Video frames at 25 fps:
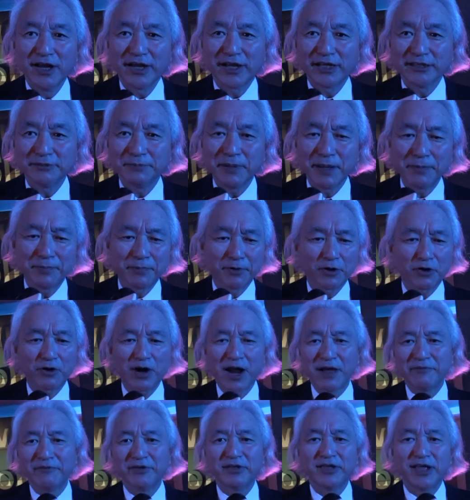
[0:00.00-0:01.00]
because people are
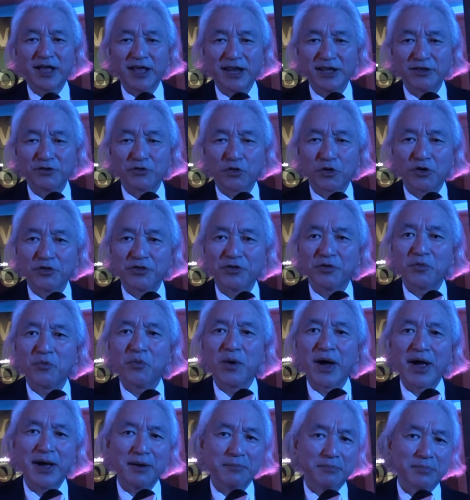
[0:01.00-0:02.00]
gravitating toward the
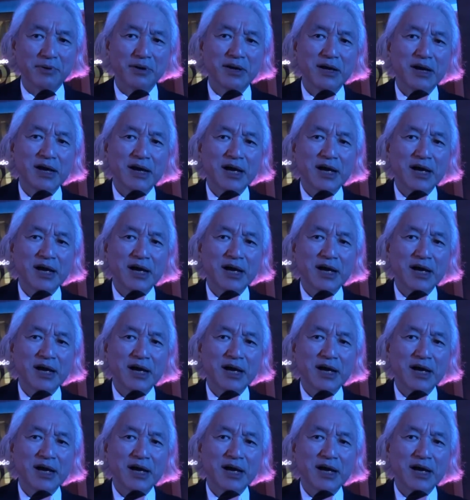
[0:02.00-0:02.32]
web.